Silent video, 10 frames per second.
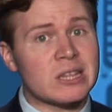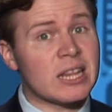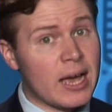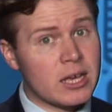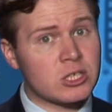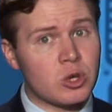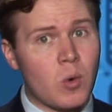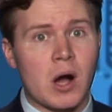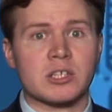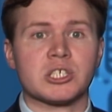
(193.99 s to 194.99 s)
like to
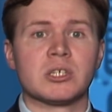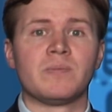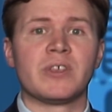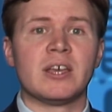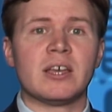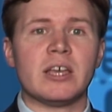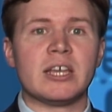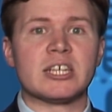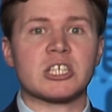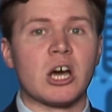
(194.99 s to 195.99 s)
watch,
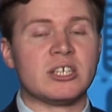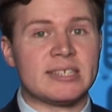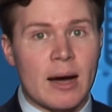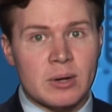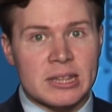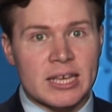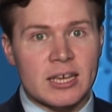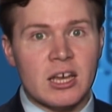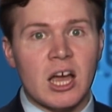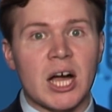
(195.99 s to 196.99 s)
it is
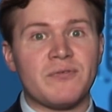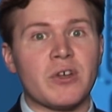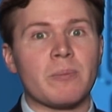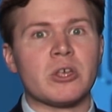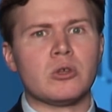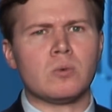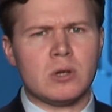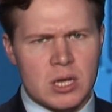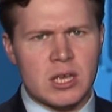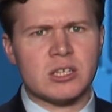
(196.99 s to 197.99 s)
undoubtedly a film that you
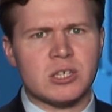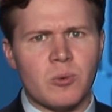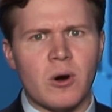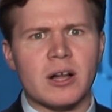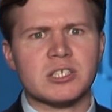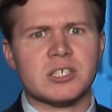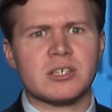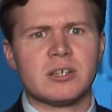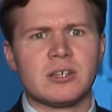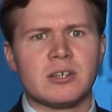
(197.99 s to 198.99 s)
need to watch,
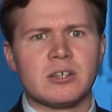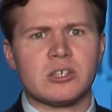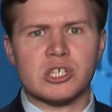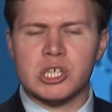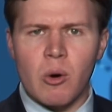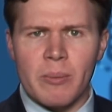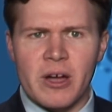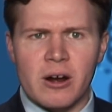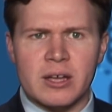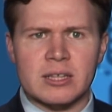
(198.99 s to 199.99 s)
to show
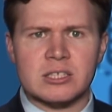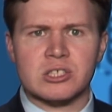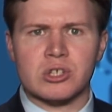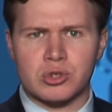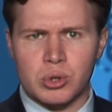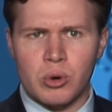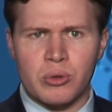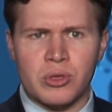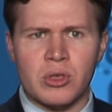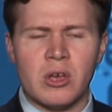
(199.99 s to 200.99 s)
Americans the
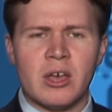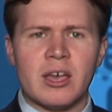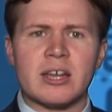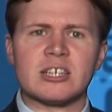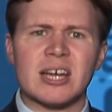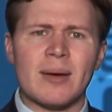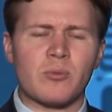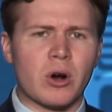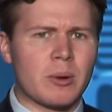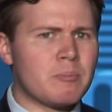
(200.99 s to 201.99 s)
truth in a time
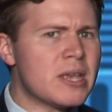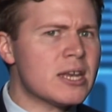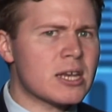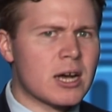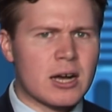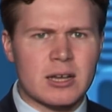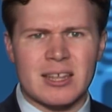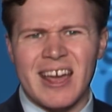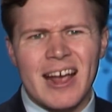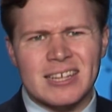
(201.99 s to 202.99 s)
where media
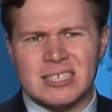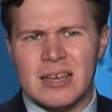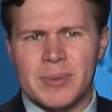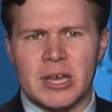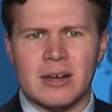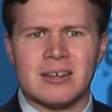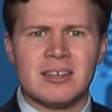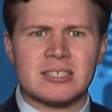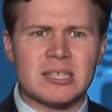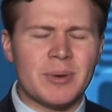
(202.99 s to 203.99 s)
and academia
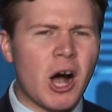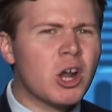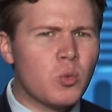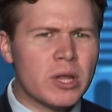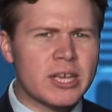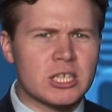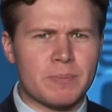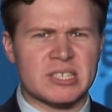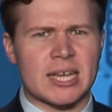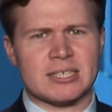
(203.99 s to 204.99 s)
seem unwilling to
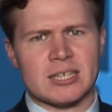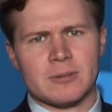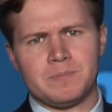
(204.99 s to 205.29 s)
present it.